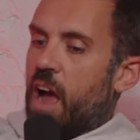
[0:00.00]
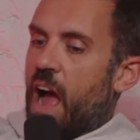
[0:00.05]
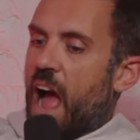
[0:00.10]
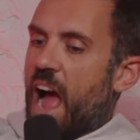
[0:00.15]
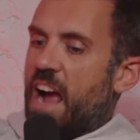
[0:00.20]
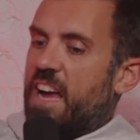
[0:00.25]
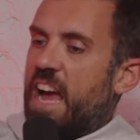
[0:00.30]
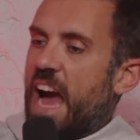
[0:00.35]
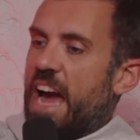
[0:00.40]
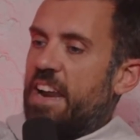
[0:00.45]

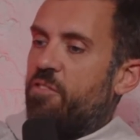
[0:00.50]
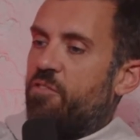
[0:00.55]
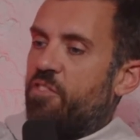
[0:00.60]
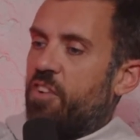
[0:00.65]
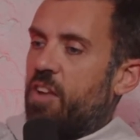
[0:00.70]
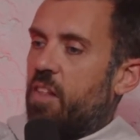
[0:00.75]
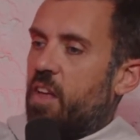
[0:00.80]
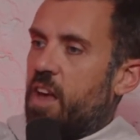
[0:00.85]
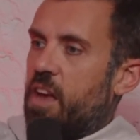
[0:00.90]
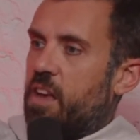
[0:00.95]
I kind of
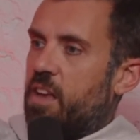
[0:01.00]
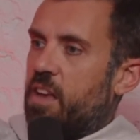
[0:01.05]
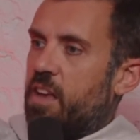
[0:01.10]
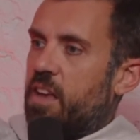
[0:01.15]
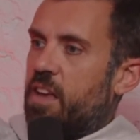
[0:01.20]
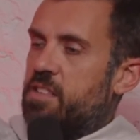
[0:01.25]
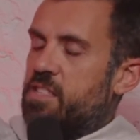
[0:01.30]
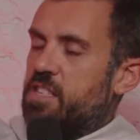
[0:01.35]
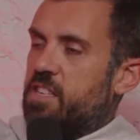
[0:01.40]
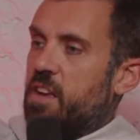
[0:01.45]
feel like
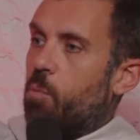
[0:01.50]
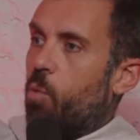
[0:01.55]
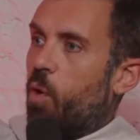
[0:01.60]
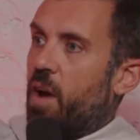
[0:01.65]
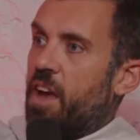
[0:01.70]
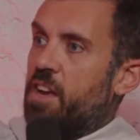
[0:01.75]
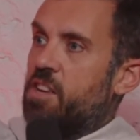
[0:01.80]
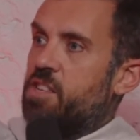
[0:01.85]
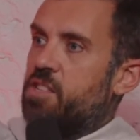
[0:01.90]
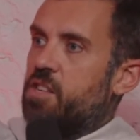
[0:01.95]
in some
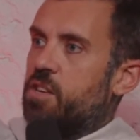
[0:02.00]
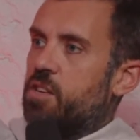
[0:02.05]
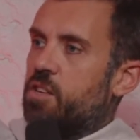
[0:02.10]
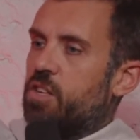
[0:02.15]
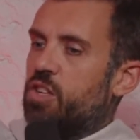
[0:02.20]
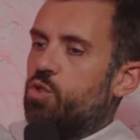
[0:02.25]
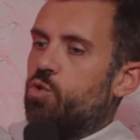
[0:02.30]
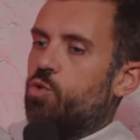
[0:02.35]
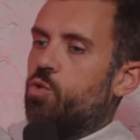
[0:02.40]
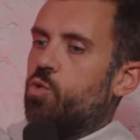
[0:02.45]
ways
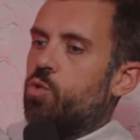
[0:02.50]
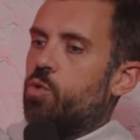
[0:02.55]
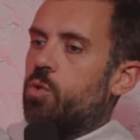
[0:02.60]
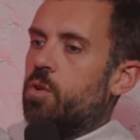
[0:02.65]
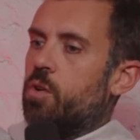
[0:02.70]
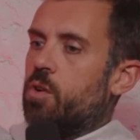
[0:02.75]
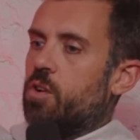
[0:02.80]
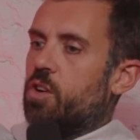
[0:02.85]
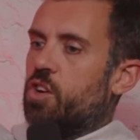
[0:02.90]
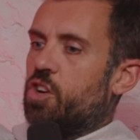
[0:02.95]
you
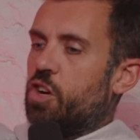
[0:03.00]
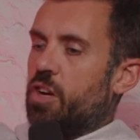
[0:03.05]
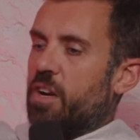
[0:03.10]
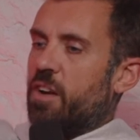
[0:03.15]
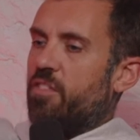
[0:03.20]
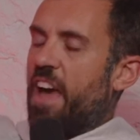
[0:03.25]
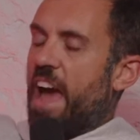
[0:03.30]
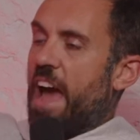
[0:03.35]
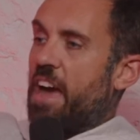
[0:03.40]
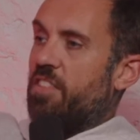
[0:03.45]
could
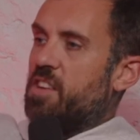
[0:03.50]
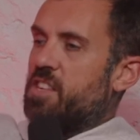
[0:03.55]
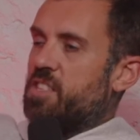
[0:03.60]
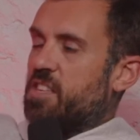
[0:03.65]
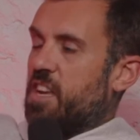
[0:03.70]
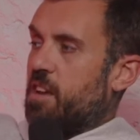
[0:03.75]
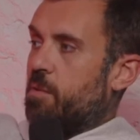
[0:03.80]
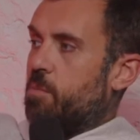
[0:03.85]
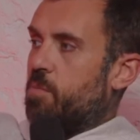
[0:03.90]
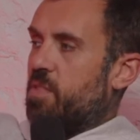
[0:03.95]
have had the
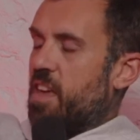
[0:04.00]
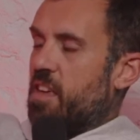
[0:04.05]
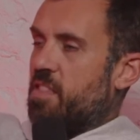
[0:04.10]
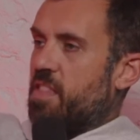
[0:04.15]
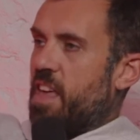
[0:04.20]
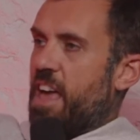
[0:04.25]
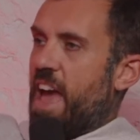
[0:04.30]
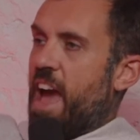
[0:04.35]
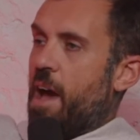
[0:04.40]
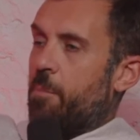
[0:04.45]
same thing
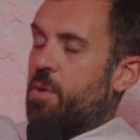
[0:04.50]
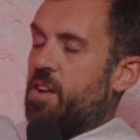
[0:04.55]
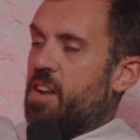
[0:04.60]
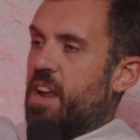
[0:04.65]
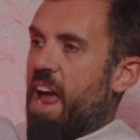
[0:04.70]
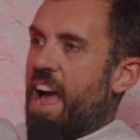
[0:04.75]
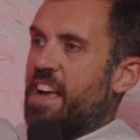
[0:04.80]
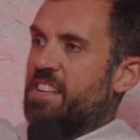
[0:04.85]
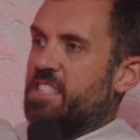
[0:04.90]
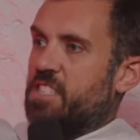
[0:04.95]
that happened
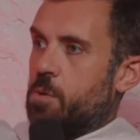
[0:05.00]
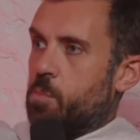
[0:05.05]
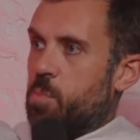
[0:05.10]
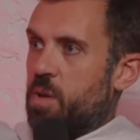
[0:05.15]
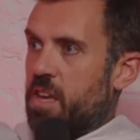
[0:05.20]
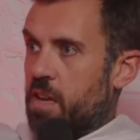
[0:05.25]
to ICP.